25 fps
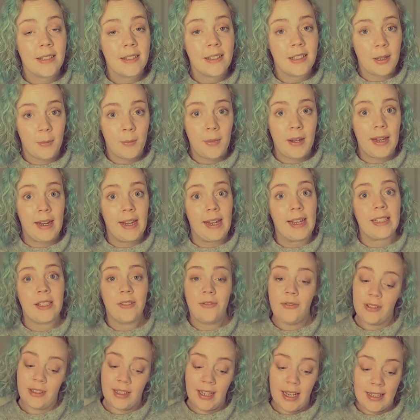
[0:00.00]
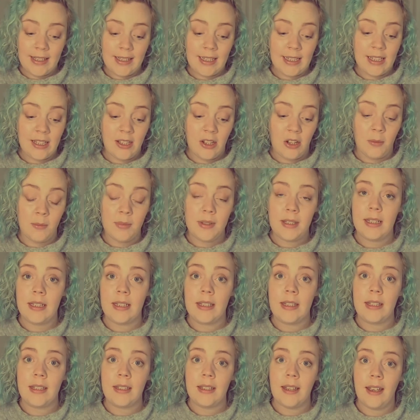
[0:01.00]
to me, is a fantastic
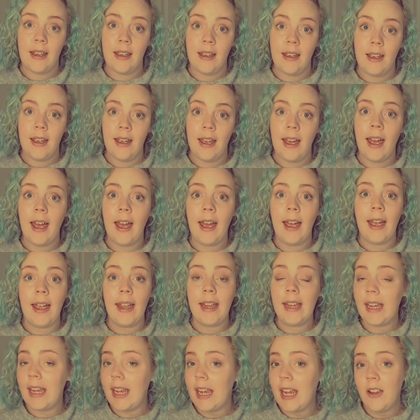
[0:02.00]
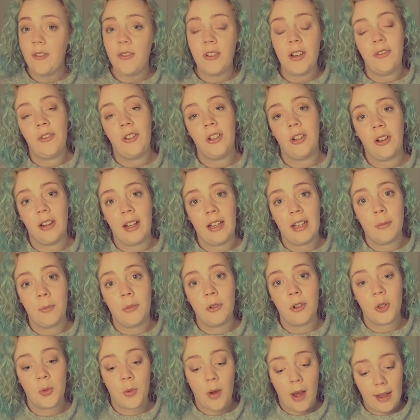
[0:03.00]
synopsis. Even if you don't like the
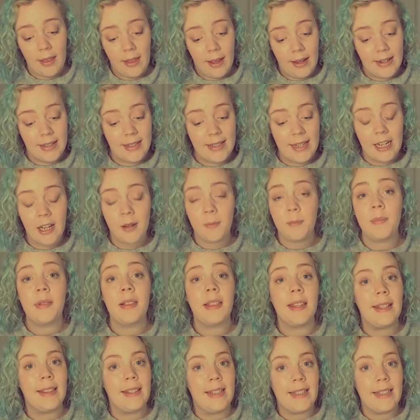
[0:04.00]
book Twilight, it completely